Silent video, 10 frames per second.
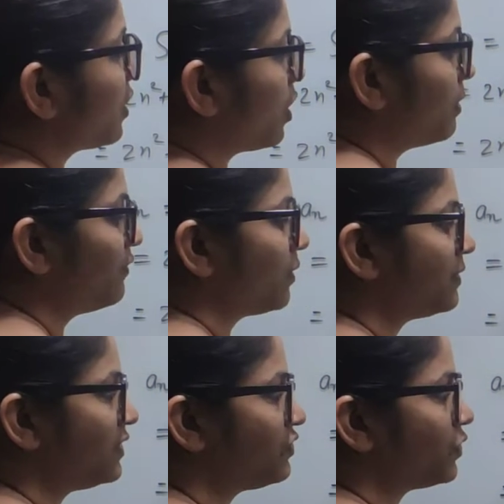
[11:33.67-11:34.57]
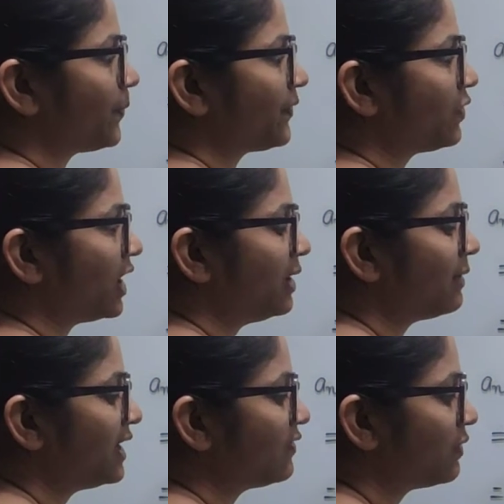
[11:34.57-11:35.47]
common from these two. So n
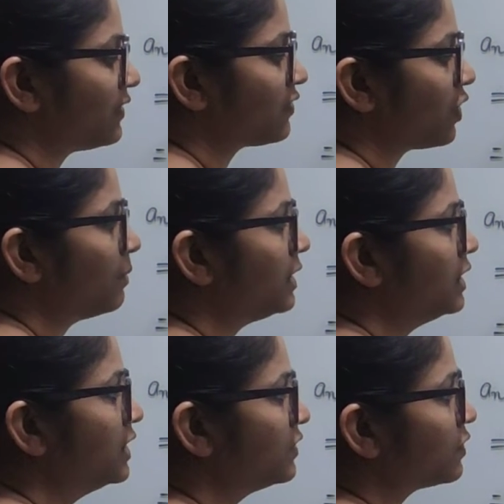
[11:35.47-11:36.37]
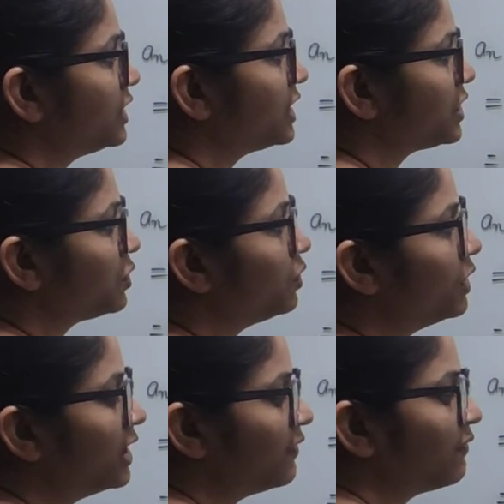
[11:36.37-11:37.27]
minus 1 is common. So here 2,
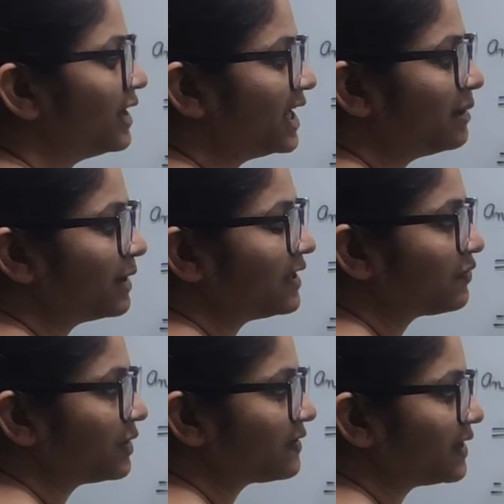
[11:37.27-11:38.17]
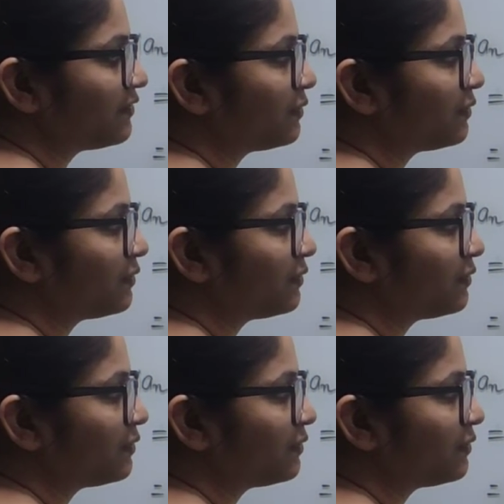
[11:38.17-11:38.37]
1 n minus 1 is left